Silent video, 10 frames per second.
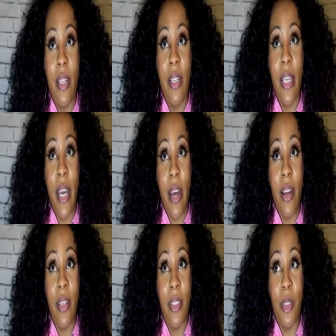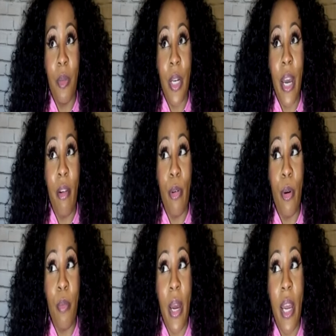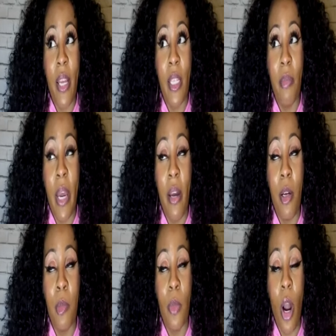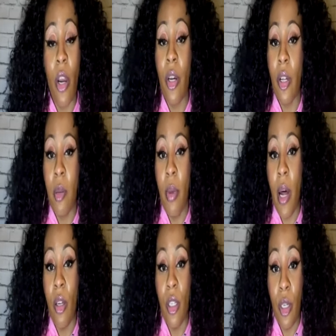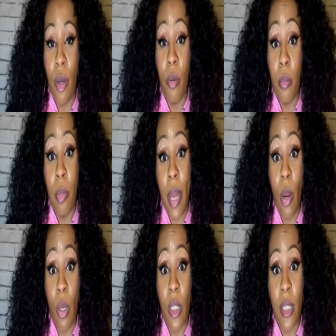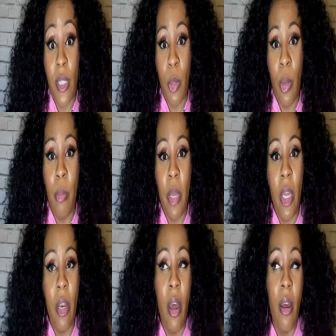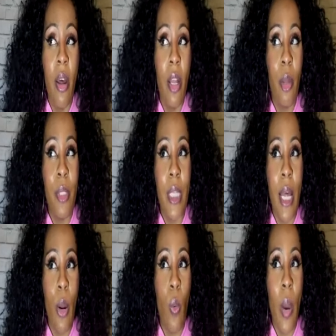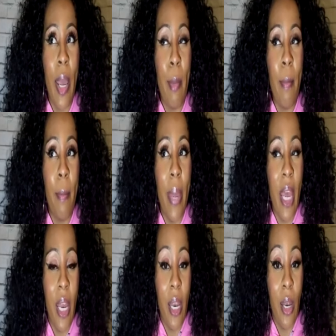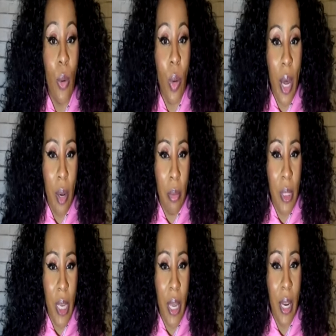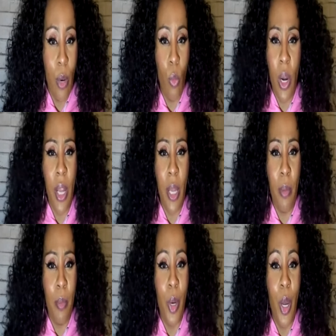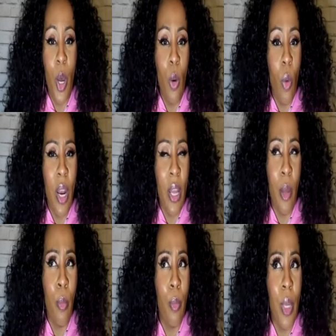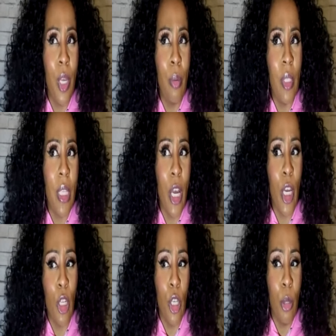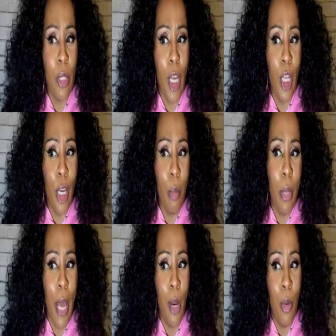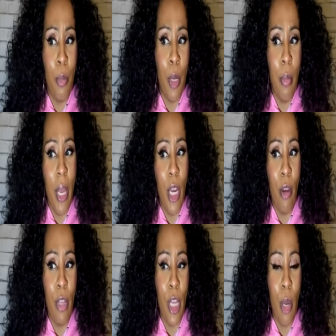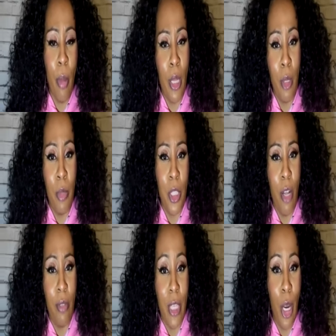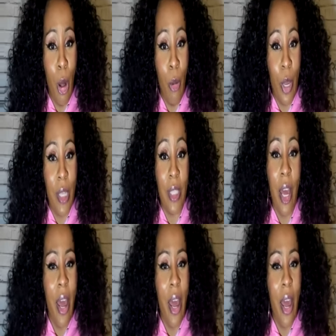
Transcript: yeah when i wrote my in my um article about you know black autistic women there was a lot of white men who got upset oh. and one of them one of them he was like he was like look at black women making everything about themselves like always